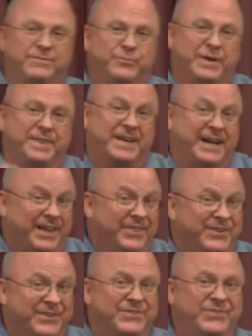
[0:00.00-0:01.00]
with
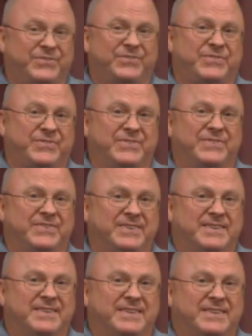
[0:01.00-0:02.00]
others,
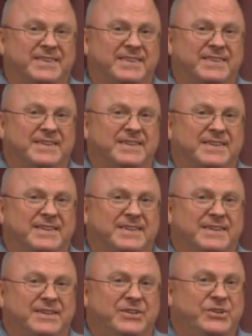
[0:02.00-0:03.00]

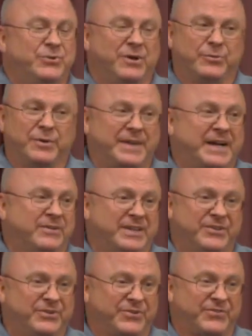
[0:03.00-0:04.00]
you are without
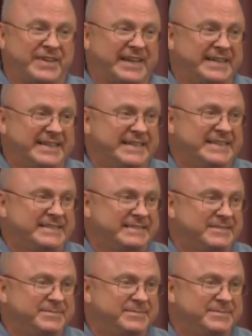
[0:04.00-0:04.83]
understanding.